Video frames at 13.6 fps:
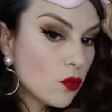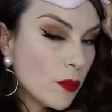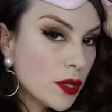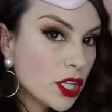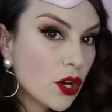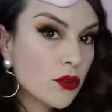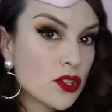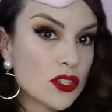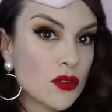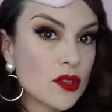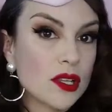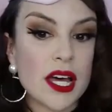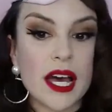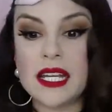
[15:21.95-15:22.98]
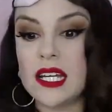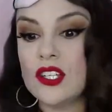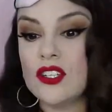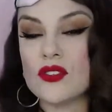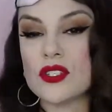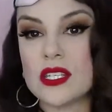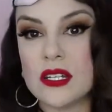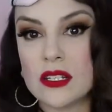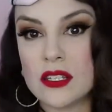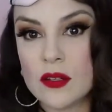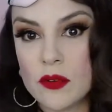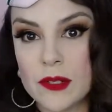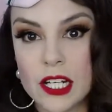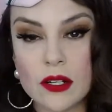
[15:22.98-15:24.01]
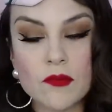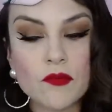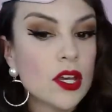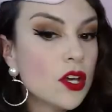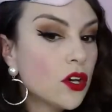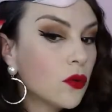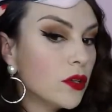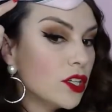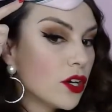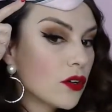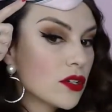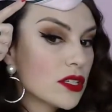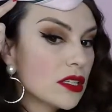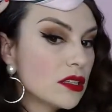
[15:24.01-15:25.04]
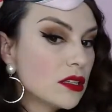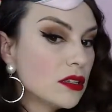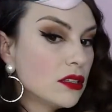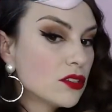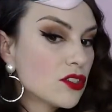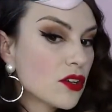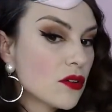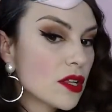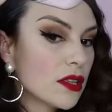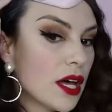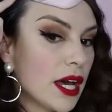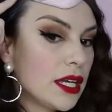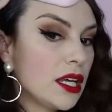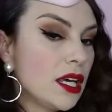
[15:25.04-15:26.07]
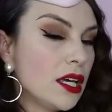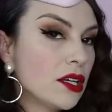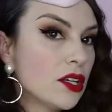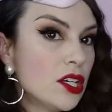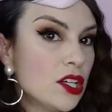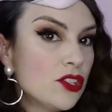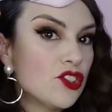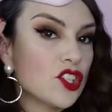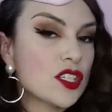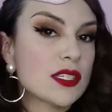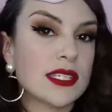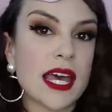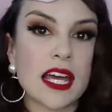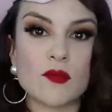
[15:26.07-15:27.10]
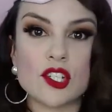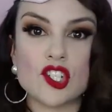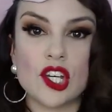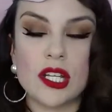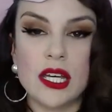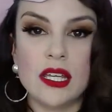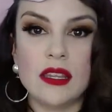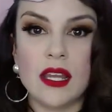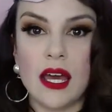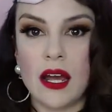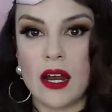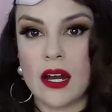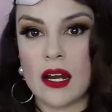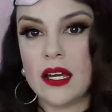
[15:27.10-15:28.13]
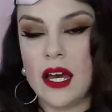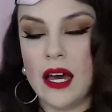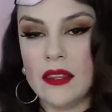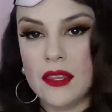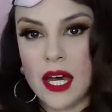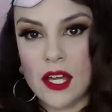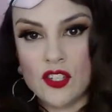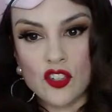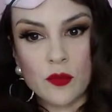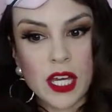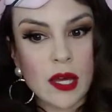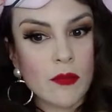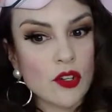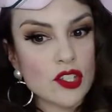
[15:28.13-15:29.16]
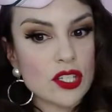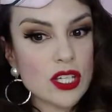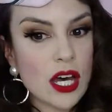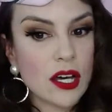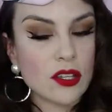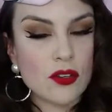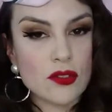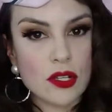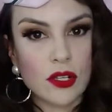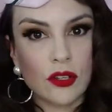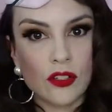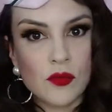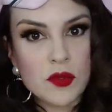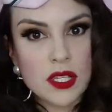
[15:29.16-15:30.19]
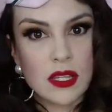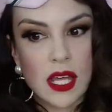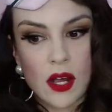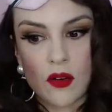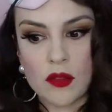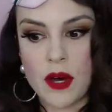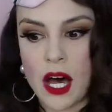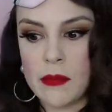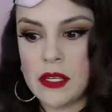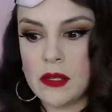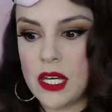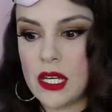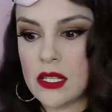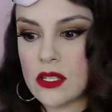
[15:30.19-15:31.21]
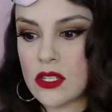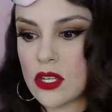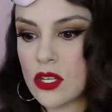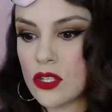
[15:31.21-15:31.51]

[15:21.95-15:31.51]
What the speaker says: When we go to sew the lining, you'll see it in the premiere. When you go to sew the lining, just sandwich it in there, and then you'll be able to tuck those little loops in there with bobby pins.